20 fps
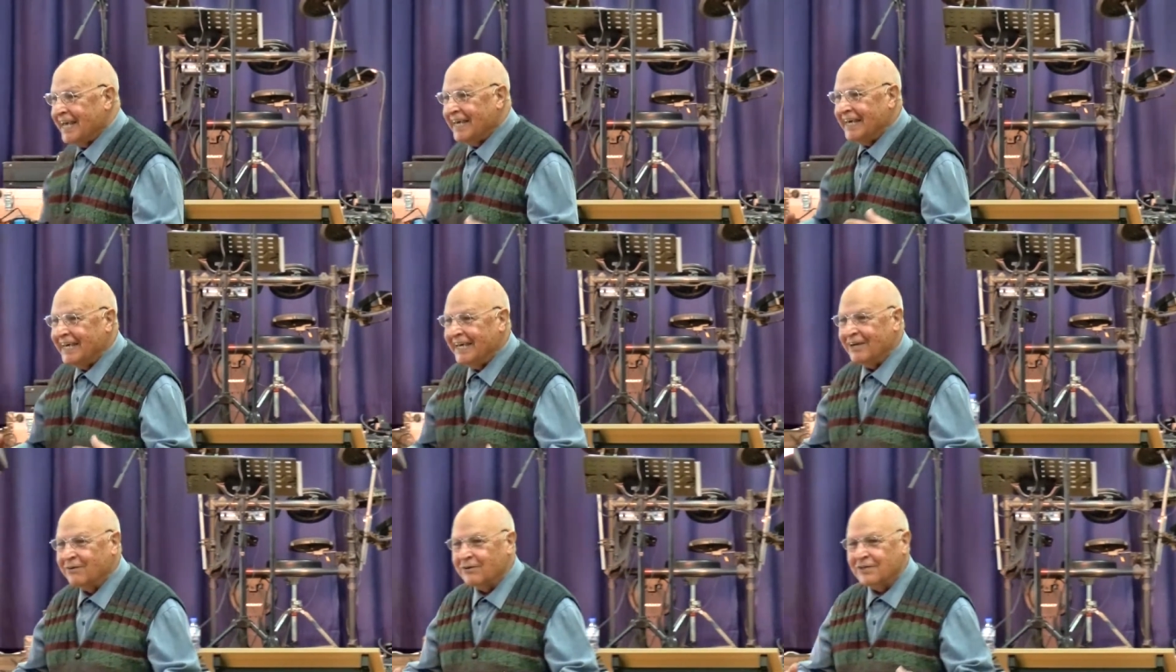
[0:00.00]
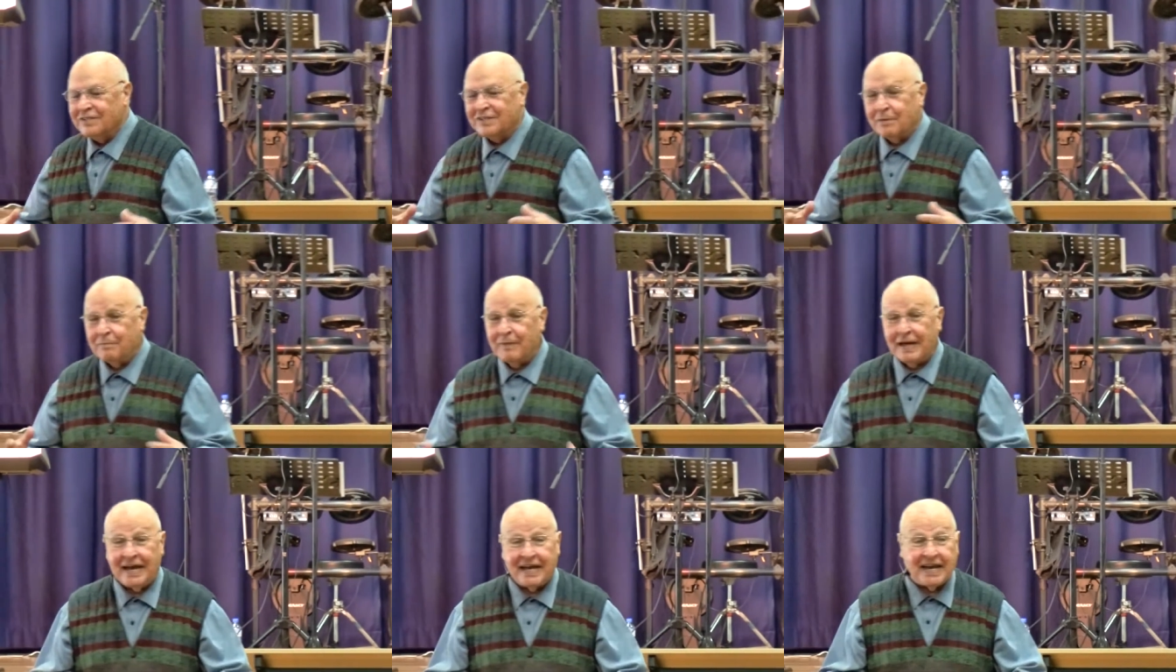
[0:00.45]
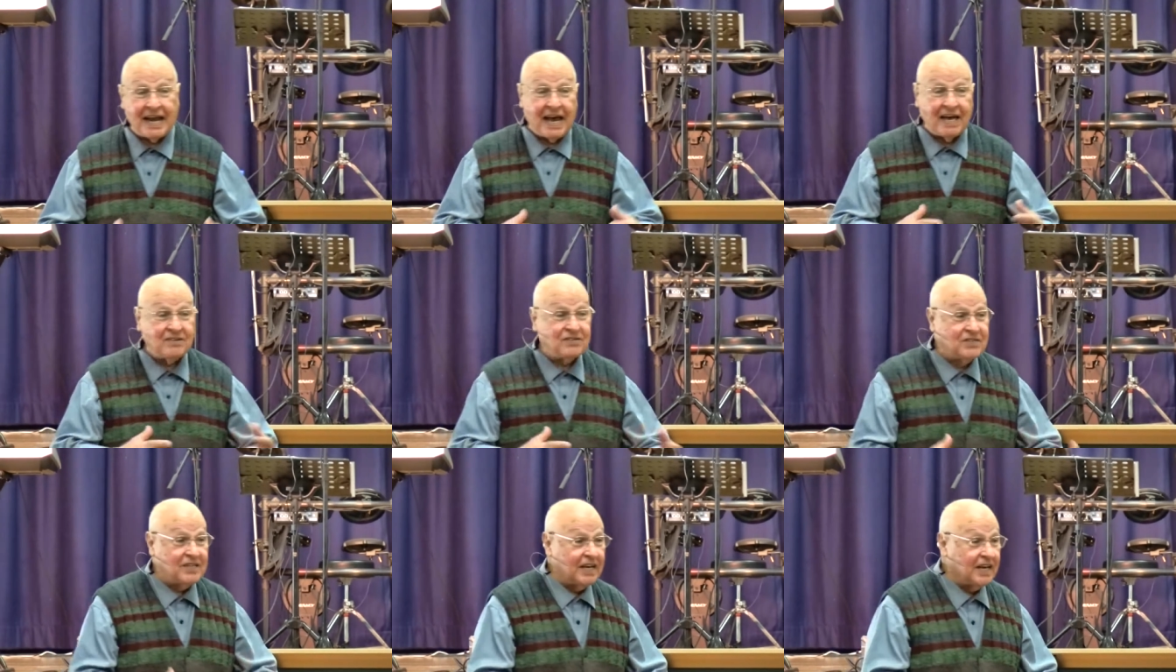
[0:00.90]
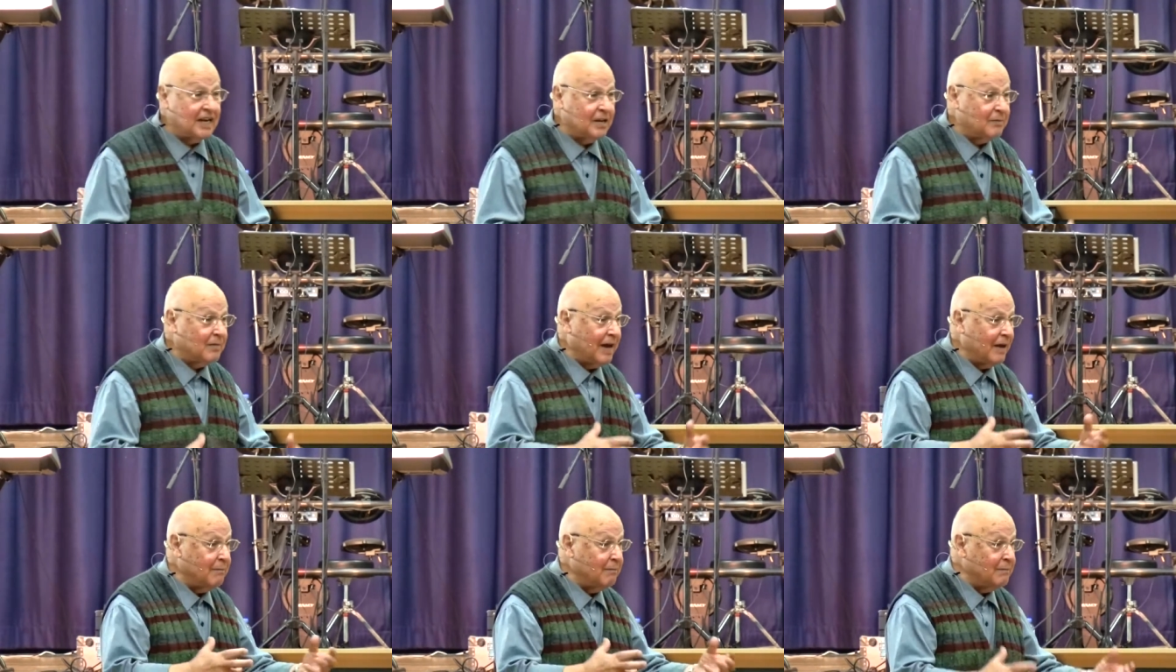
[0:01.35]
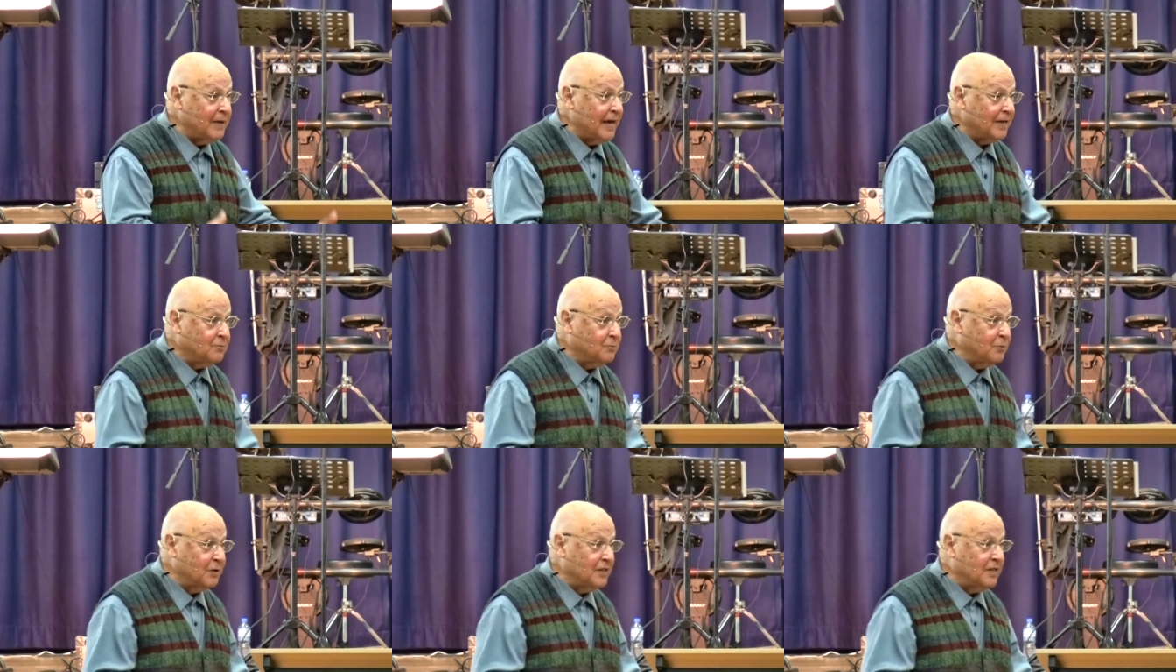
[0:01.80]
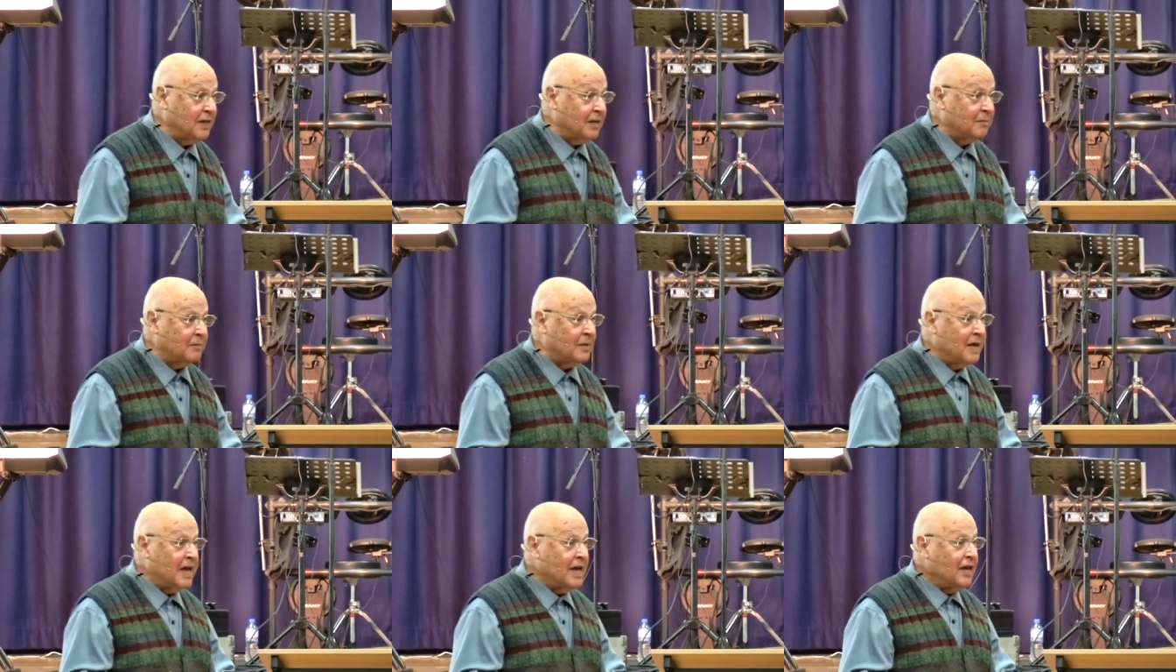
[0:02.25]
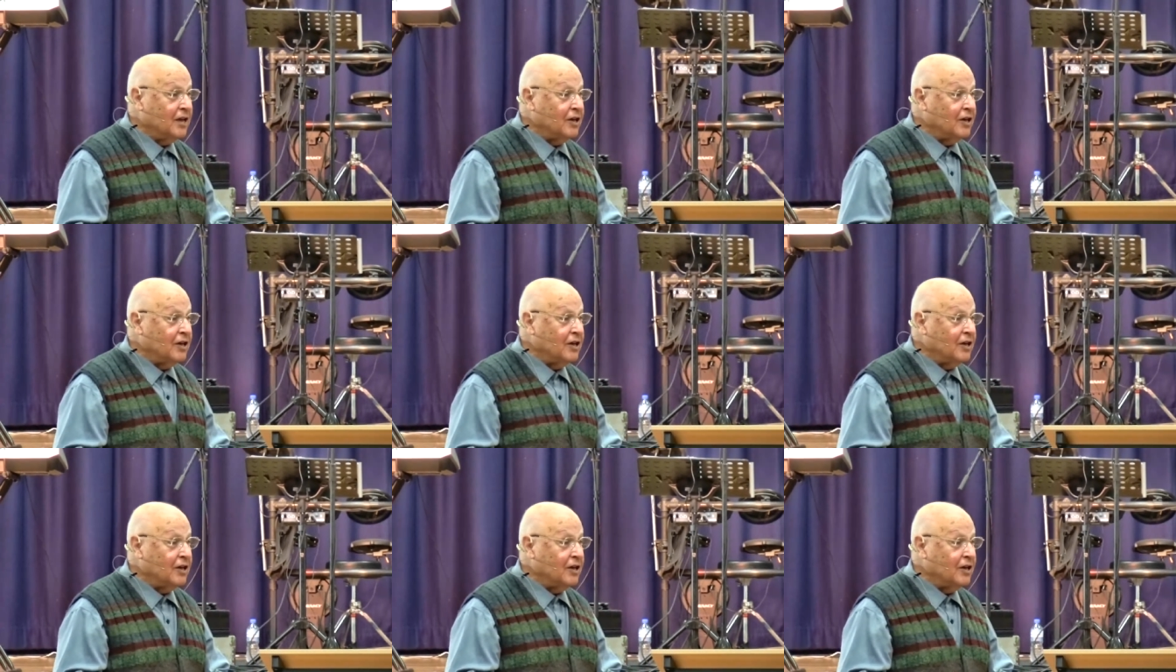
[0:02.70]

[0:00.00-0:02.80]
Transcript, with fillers: Here is a man, I've seen him, I met with him.